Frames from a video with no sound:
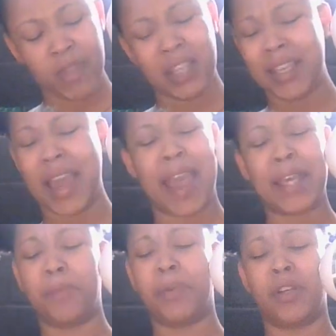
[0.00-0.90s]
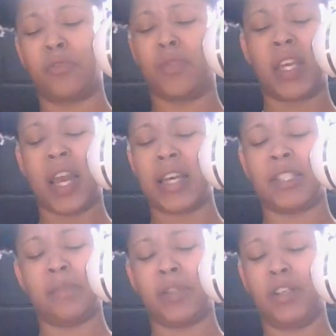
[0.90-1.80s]
Yeah, Eight of Pentacles, it got
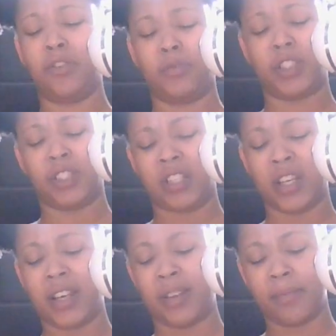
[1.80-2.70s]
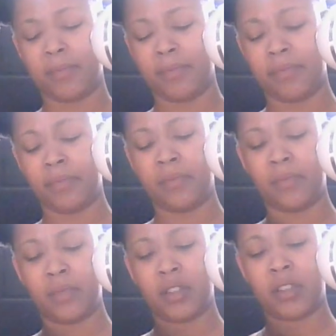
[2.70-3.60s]
something to do with your job.
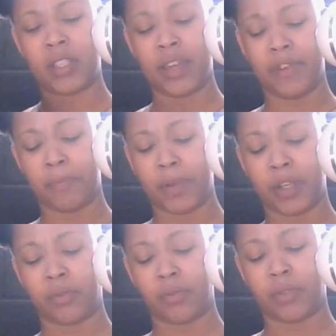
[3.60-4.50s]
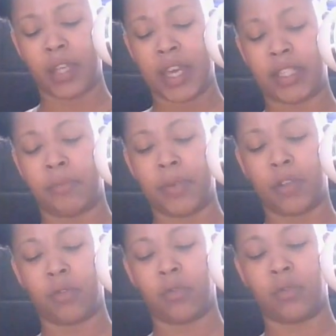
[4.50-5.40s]
Seven of Pentacles, Ace of
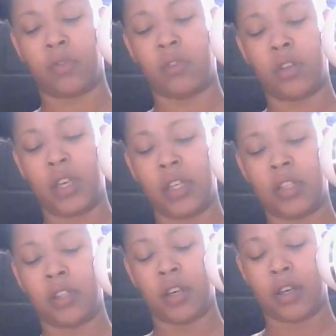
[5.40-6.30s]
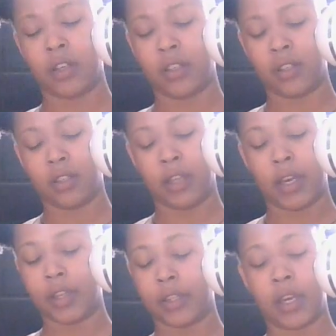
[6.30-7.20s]
Pentacles, and the, uh,
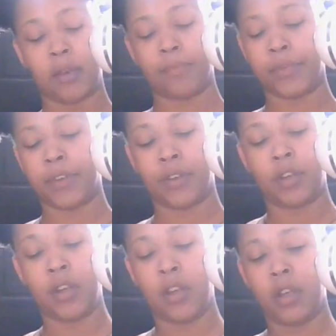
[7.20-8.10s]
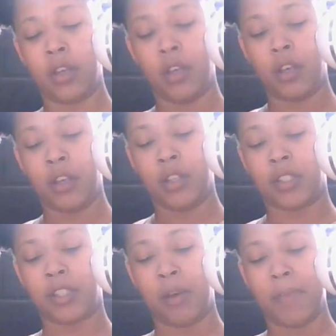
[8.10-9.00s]
yeah, the Emperor.
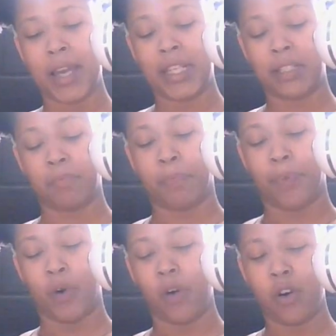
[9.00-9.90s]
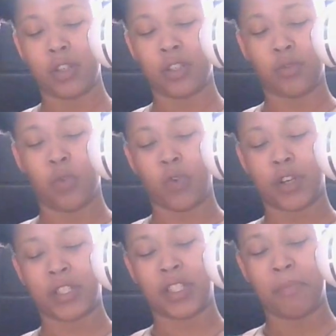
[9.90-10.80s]
Somebody's boss
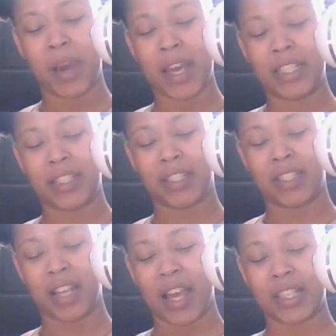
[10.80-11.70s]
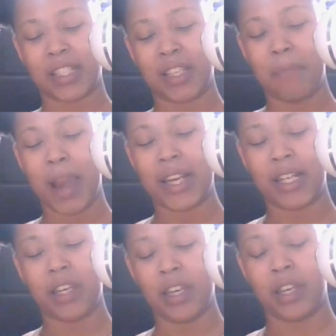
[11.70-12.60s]
or somebody's like
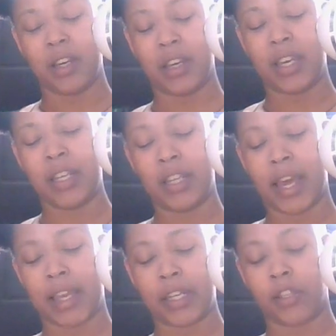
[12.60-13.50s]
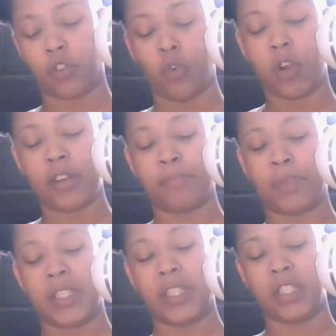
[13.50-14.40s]
somebody uh in like an authoritative
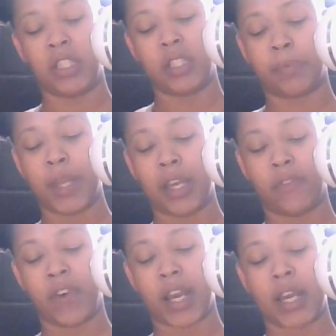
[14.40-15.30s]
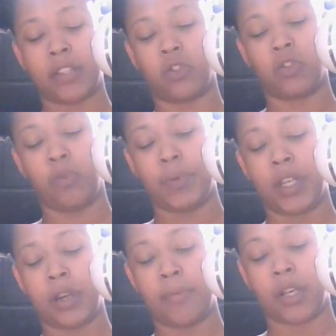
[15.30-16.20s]
position is playing the fuck out of stupid,
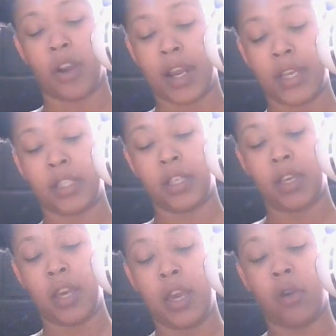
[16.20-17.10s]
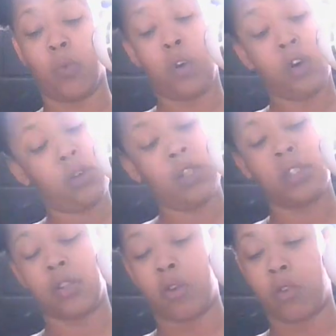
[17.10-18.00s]
dumb, and crazy. Well, it's gonna